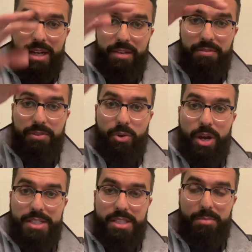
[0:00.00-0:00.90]
I have
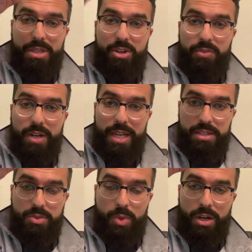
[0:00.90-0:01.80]
fluoroscopy overhead
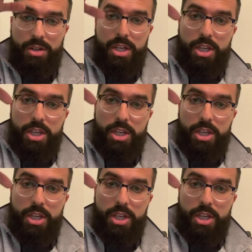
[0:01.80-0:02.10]
as well.